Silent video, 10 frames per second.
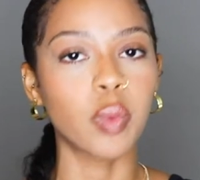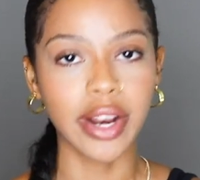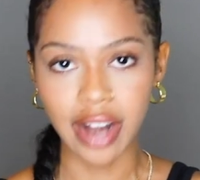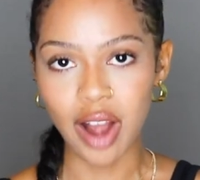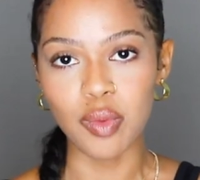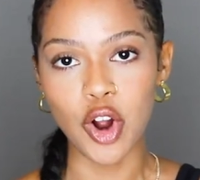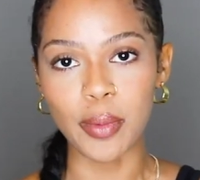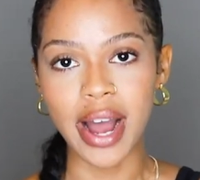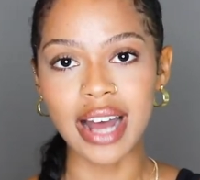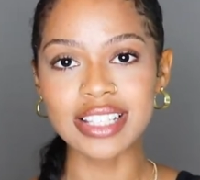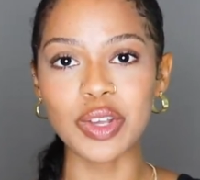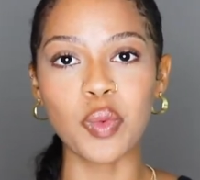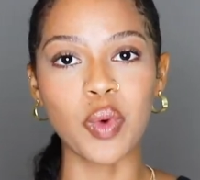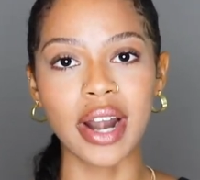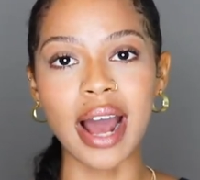We're not robots,
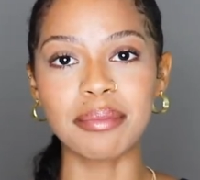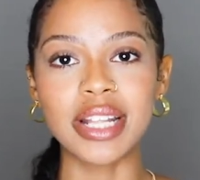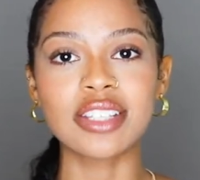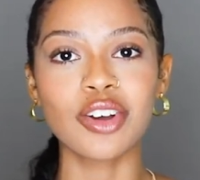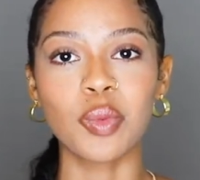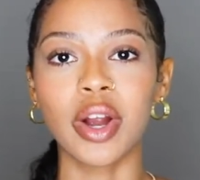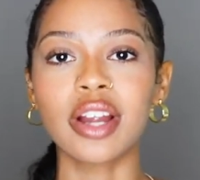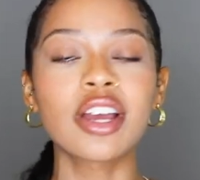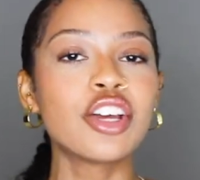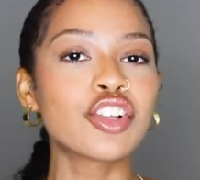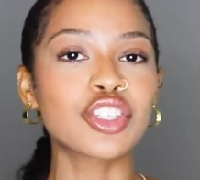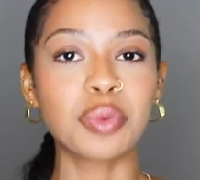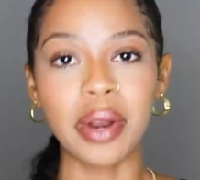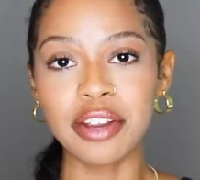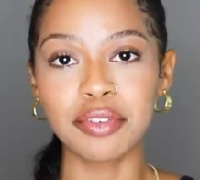we're not meant to work
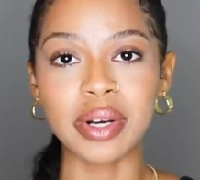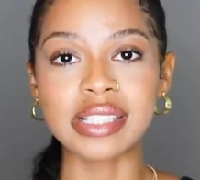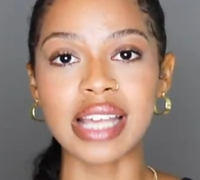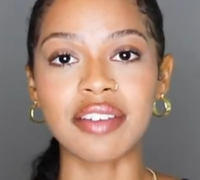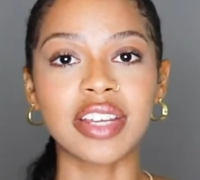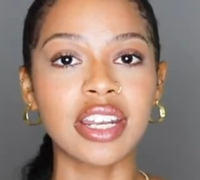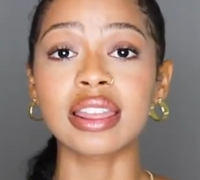24 7.